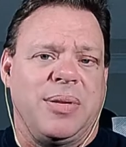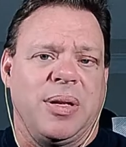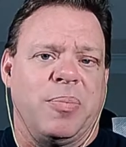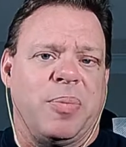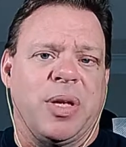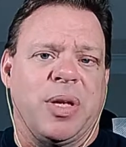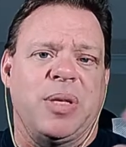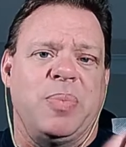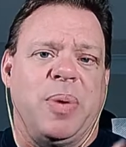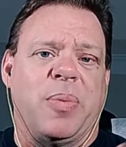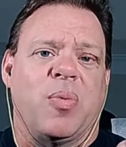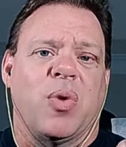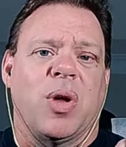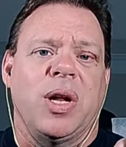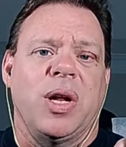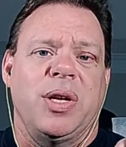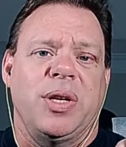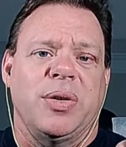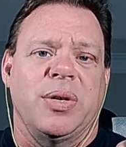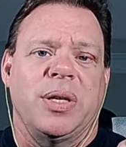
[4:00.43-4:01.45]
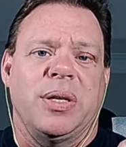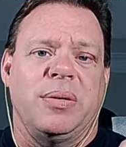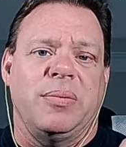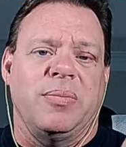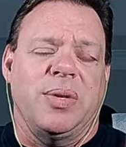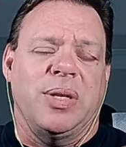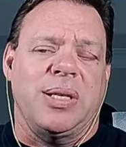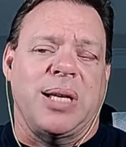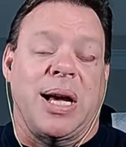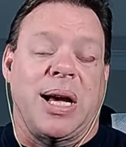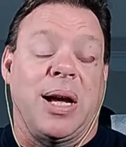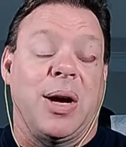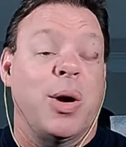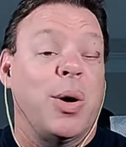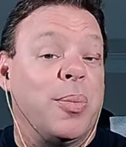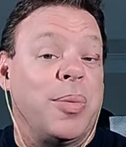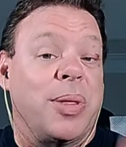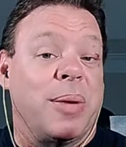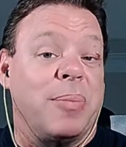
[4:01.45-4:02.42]
a bunch of people want to do it, which I
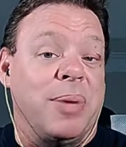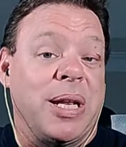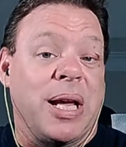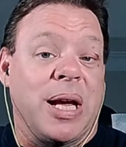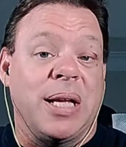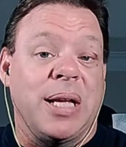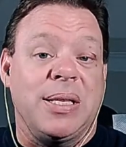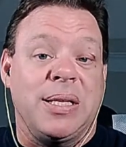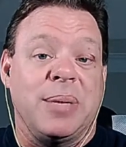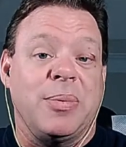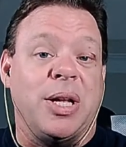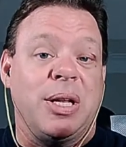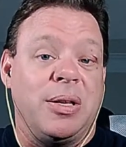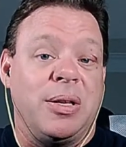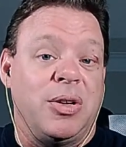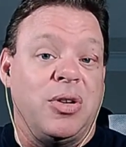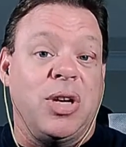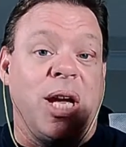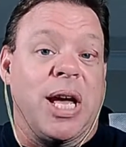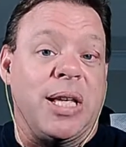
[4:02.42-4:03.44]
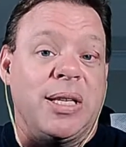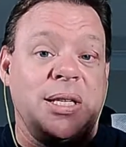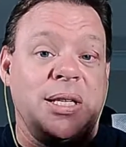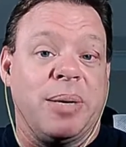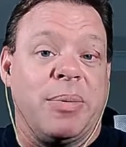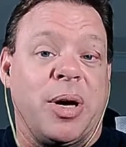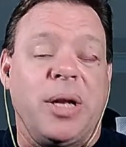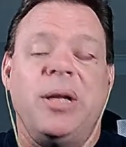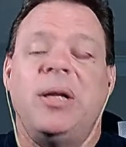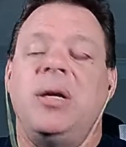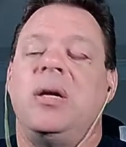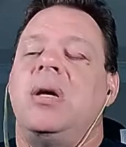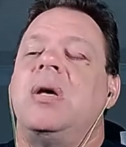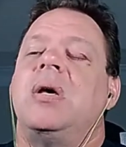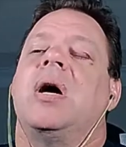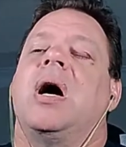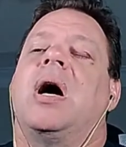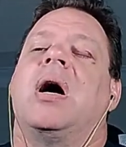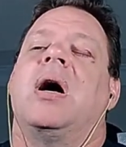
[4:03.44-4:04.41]
hope that'd be nice. Come on, you guys, come on,
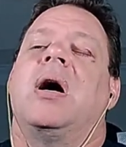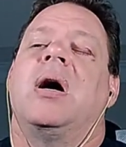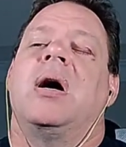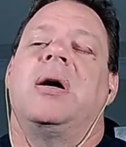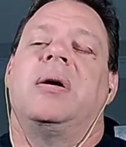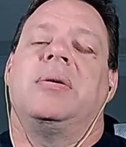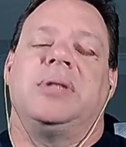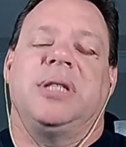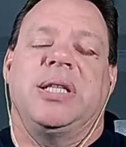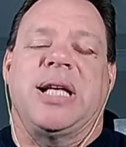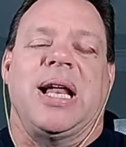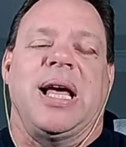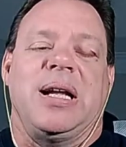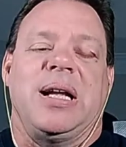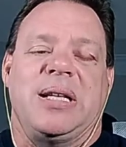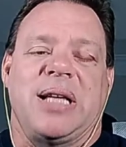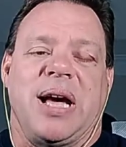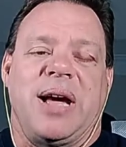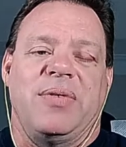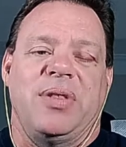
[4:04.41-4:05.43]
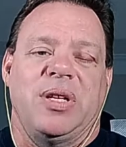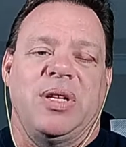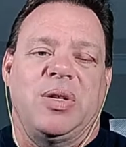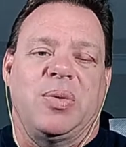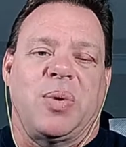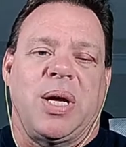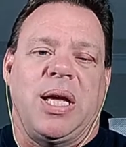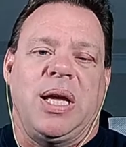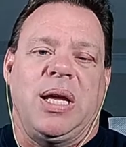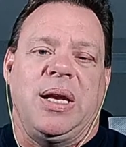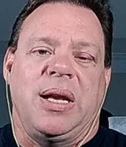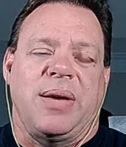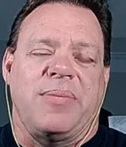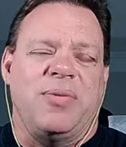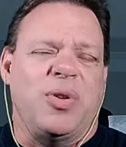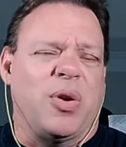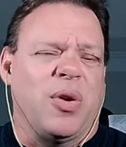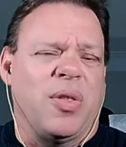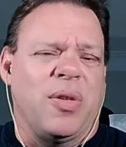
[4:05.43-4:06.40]
because uh, I like diving the Duane. I've
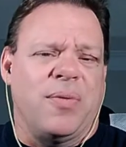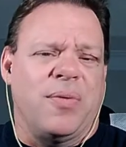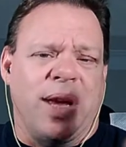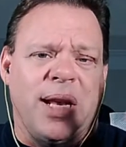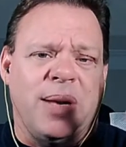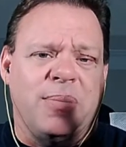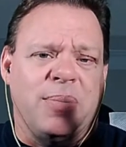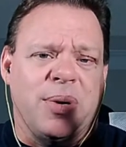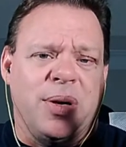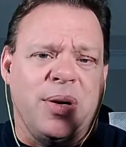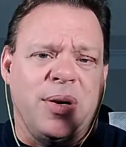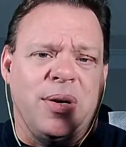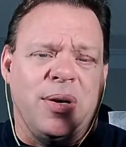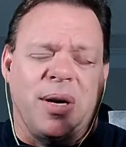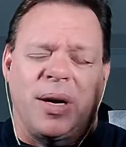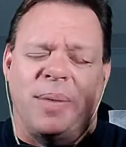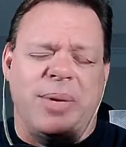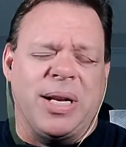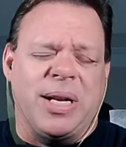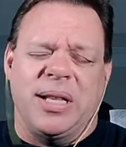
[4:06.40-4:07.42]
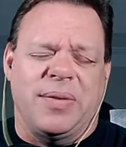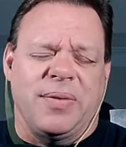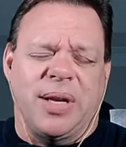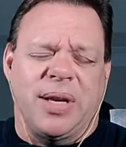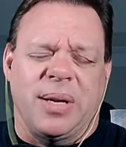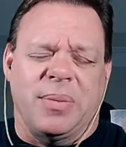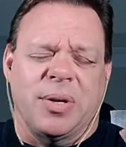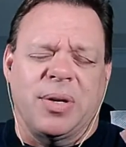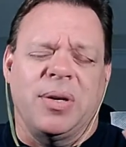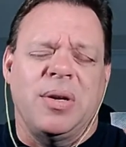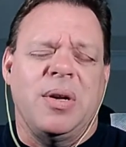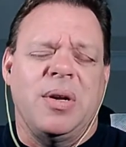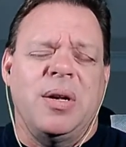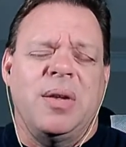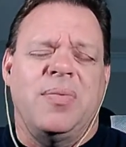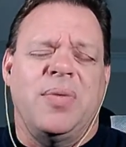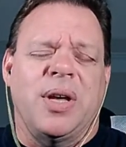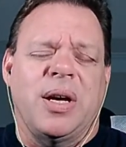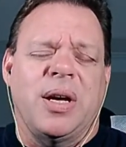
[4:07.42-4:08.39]
drove the Vandenberg. I mean, not the Vandenberg,
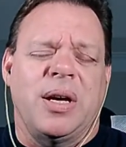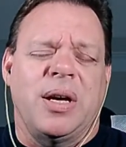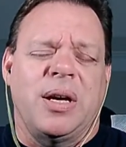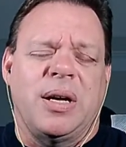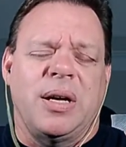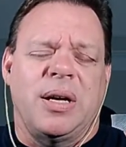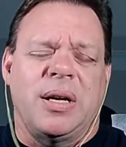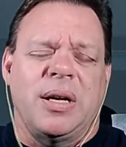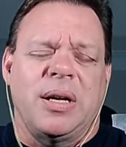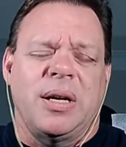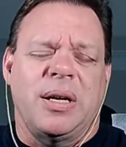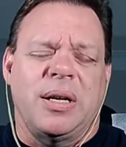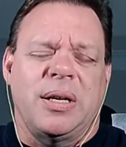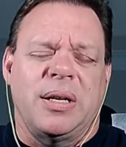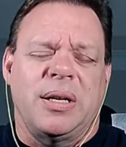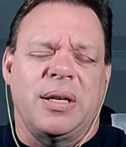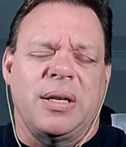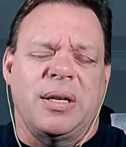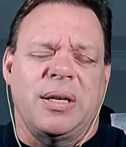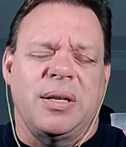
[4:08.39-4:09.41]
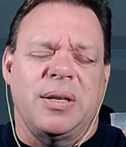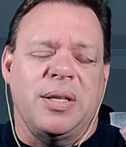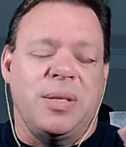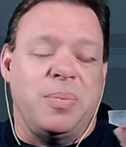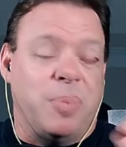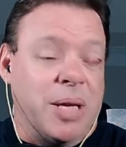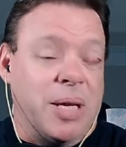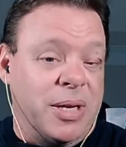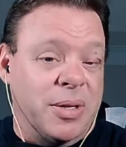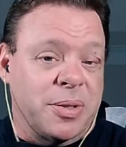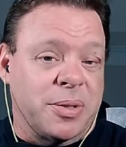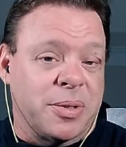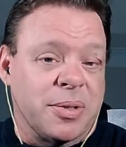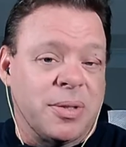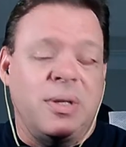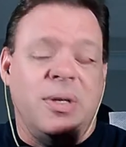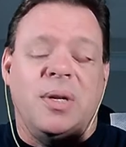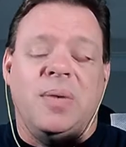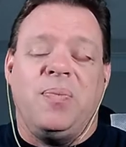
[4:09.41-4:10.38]
the Spiegel.
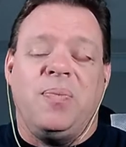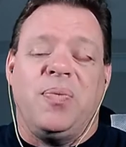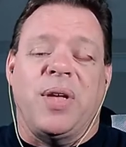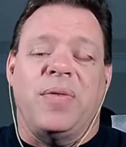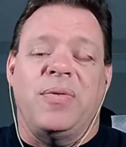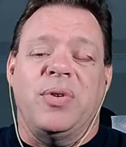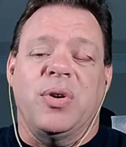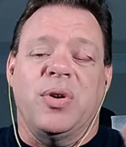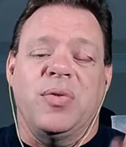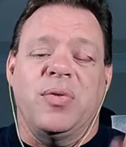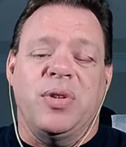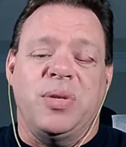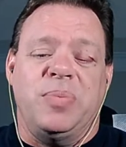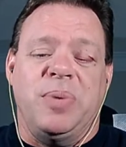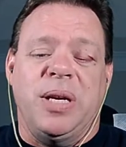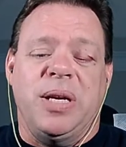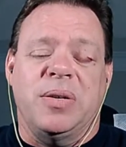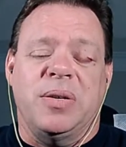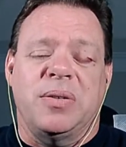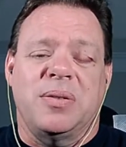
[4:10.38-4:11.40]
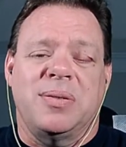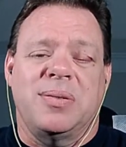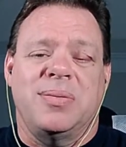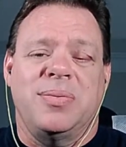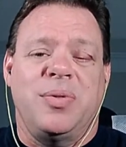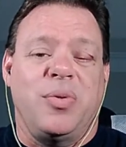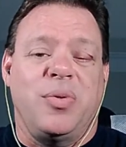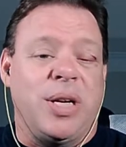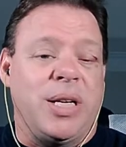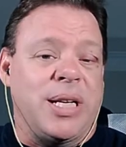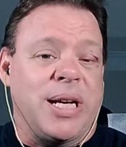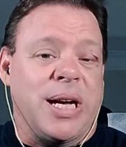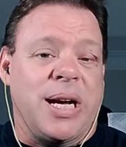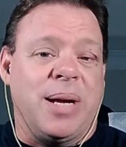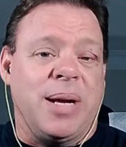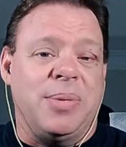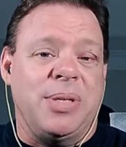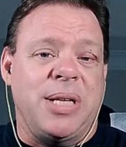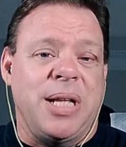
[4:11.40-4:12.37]
I've drove the Spiegel three
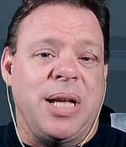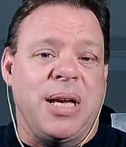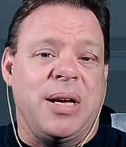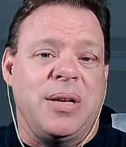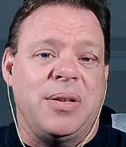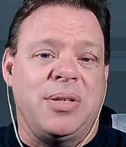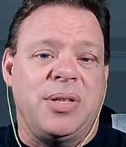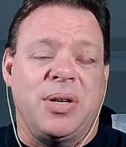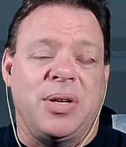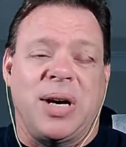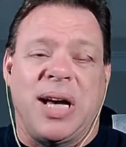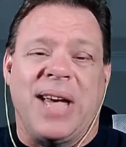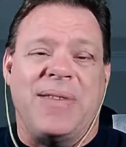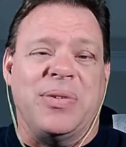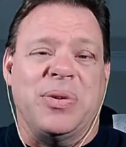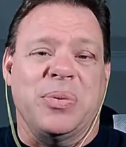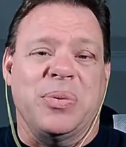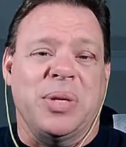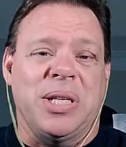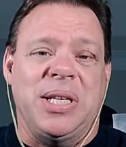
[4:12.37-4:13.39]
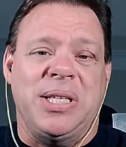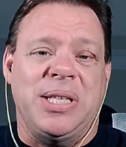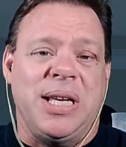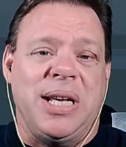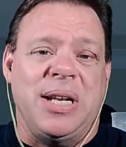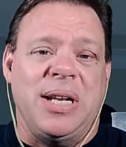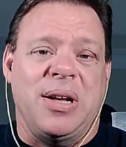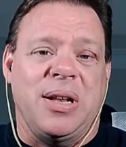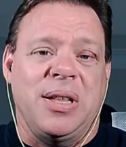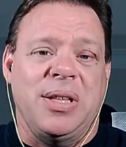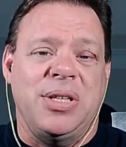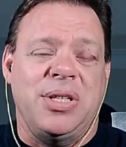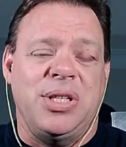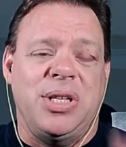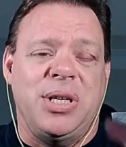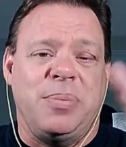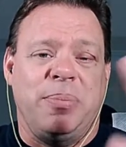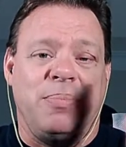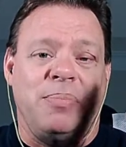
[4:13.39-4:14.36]
times now, so I haven't really seen all of the
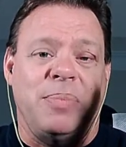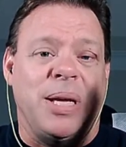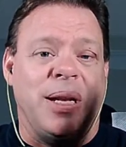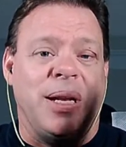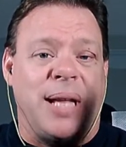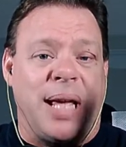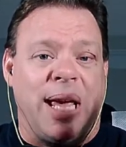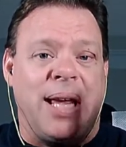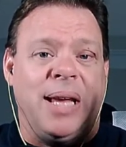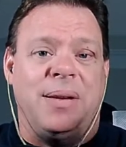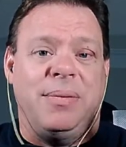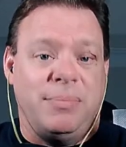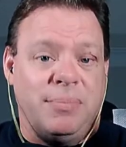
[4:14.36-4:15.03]
ship. But hey,